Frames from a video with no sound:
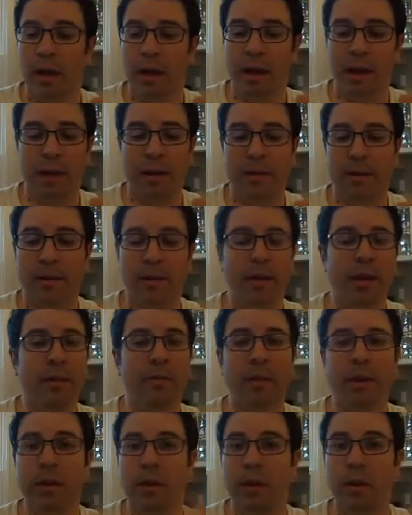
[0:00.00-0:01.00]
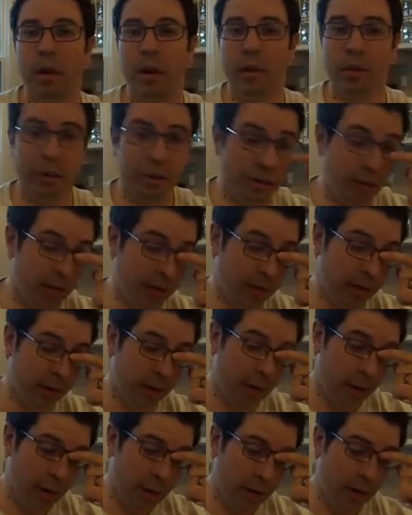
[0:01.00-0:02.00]
They're definitely no ugly stick
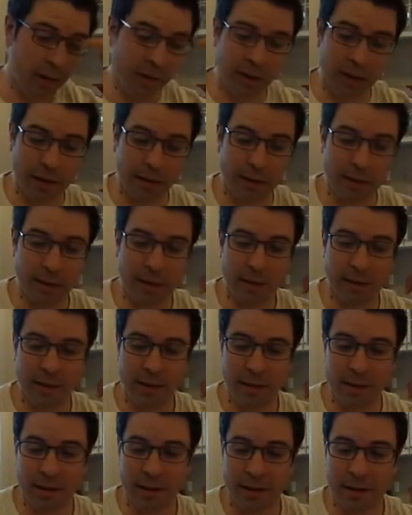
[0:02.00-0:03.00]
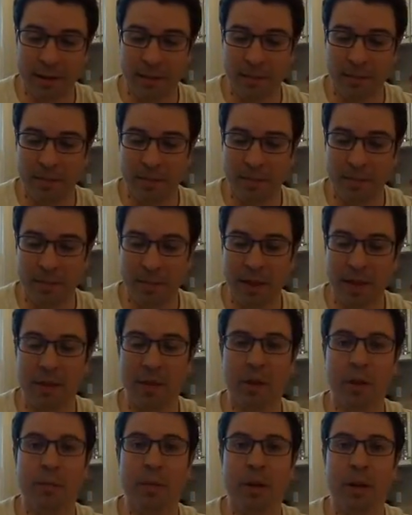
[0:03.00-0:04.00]
that you're
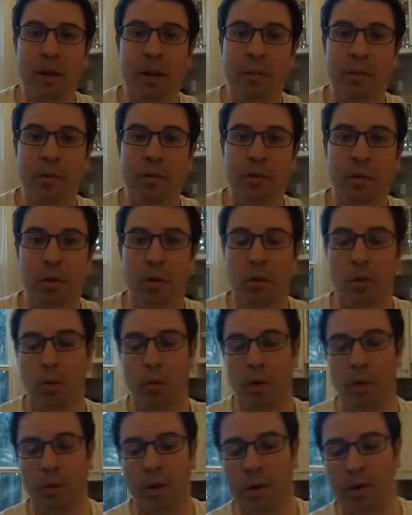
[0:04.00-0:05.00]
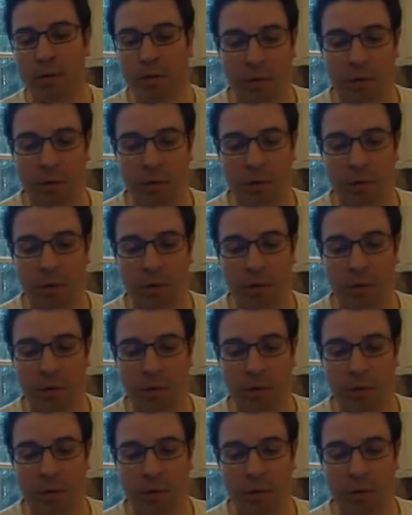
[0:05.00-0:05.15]
going to pick up at your local Walmart.